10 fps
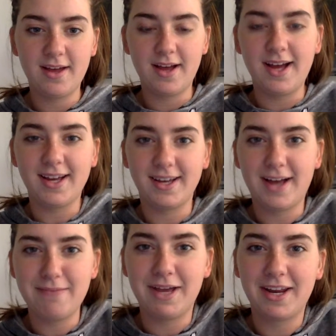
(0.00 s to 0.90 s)
Hi,
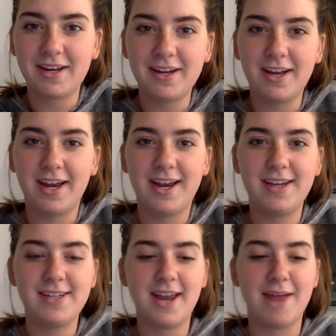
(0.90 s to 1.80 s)
I'm Annika, and
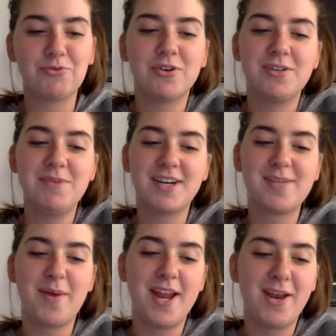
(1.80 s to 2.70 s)
today I'm going to be
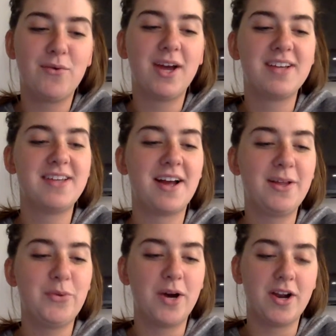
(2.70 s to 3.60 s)
explaining
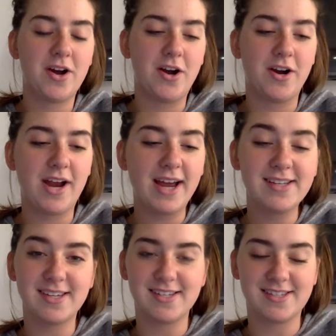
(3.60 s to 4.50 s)
exactly what are
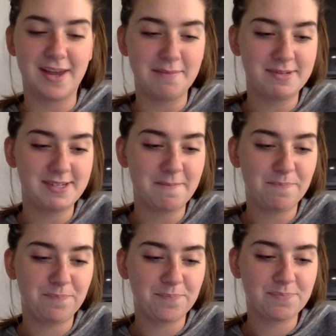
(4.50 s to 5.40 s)
exit slips.
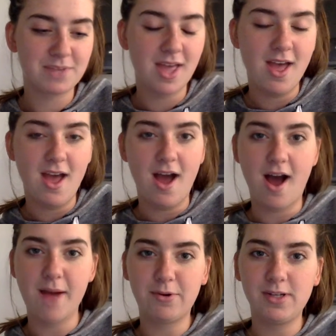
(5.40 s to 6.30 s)

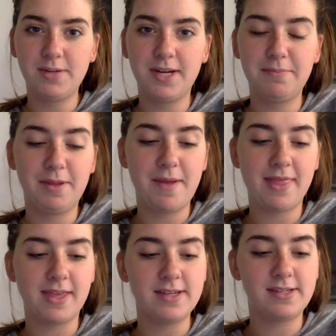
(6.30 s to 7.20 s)
I'm going to
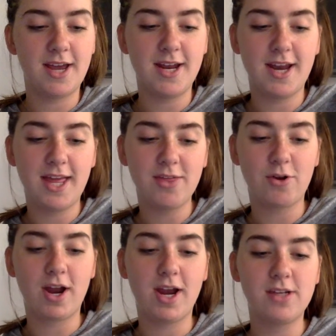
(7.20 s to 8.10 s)
implement this in an 8th
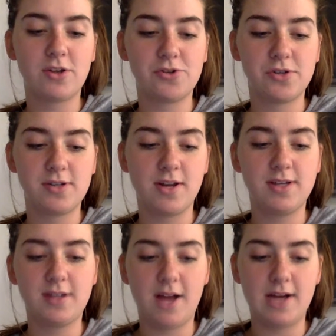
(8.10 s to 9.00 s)
grade social
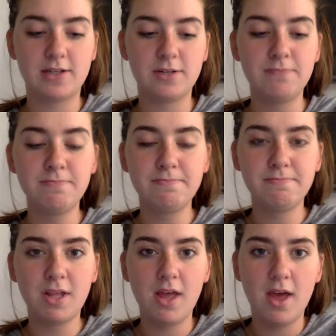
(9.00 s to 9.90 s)
studies classroom.
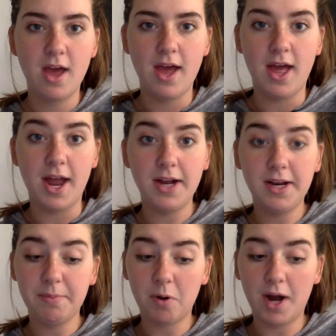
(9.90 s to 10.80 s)

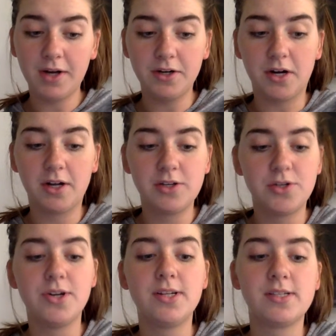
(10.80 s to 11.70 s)
Any prior knowledge
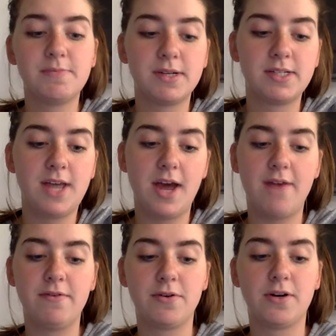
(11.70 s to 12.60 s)
students must
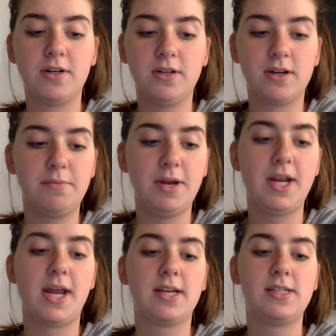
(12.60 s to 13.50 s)
have in order to complete
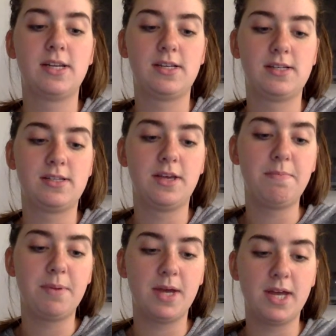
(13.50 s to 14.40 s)
an exit slip
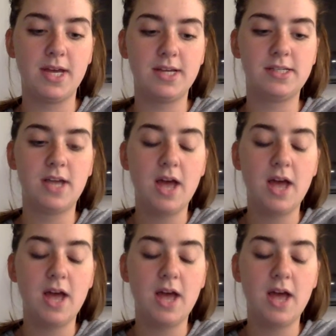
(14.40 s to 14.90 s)
is